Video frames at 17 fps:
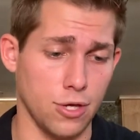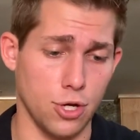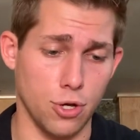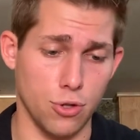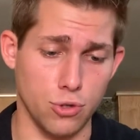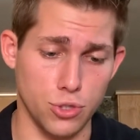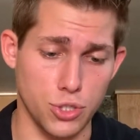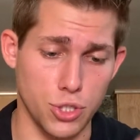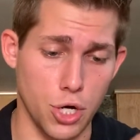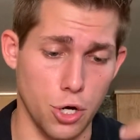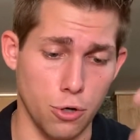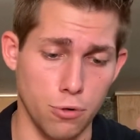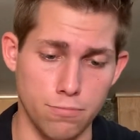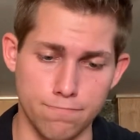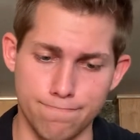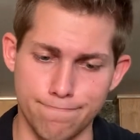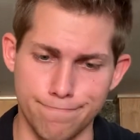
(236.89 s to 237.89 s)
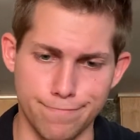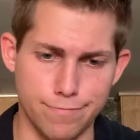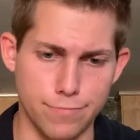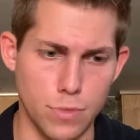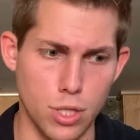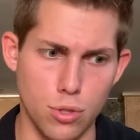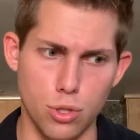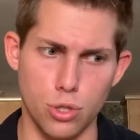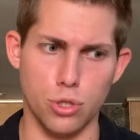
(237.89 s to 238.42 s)
you know, there's no
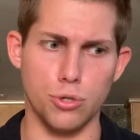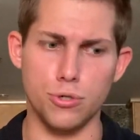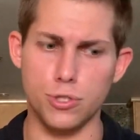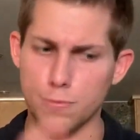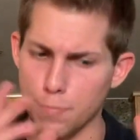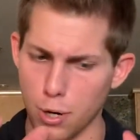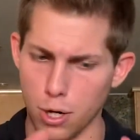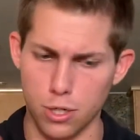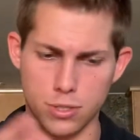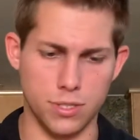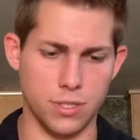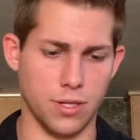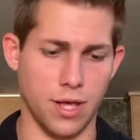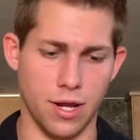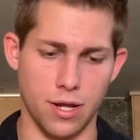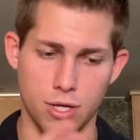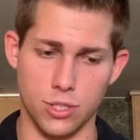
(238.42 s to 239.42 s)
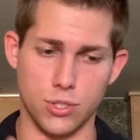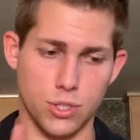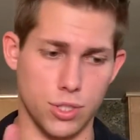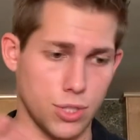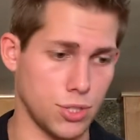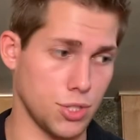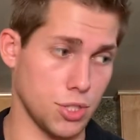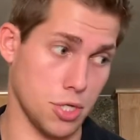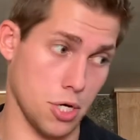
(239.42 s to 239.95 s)
loose parts and that it's good to